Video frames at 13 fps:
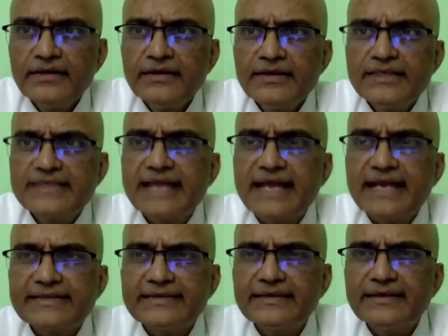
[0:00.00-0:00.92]
it is
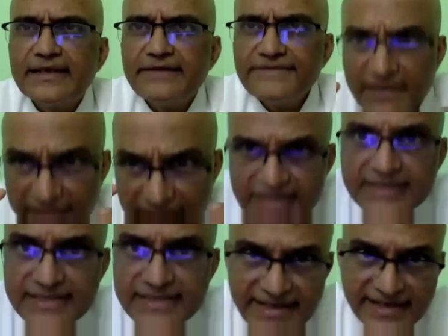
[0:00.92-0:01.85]
that if you're really
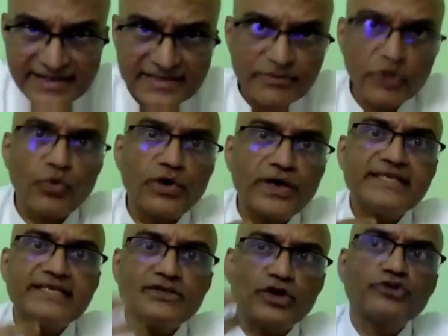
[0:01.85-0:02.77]
serious about wanting
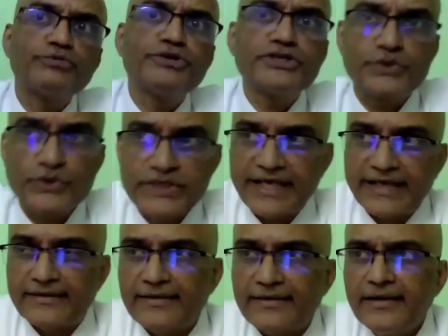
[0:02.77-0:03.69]
these entrepreneurs to
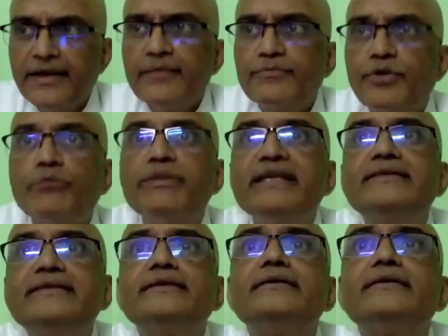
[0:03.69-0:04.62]
scale, probably
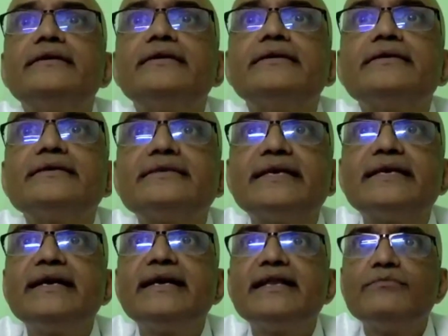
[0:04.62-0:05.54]
the
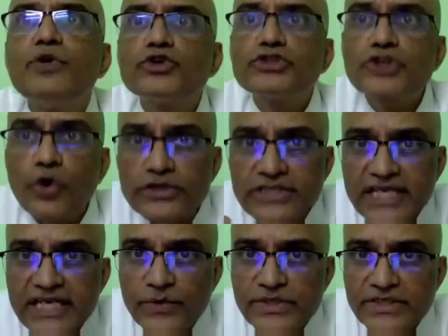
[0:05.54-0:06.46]
single most
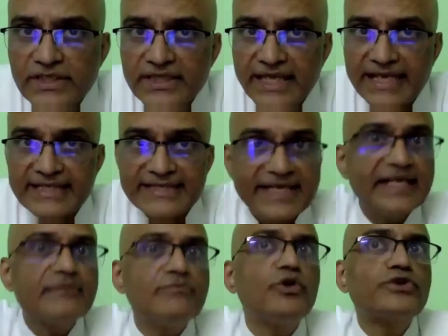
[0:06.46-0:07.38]
consequential thing,
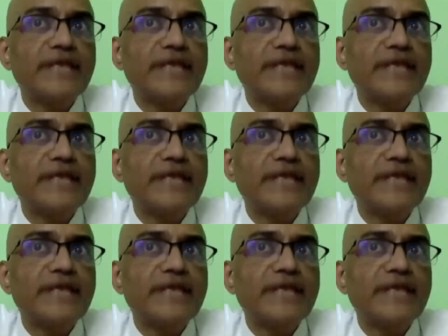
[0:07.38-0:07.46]
single most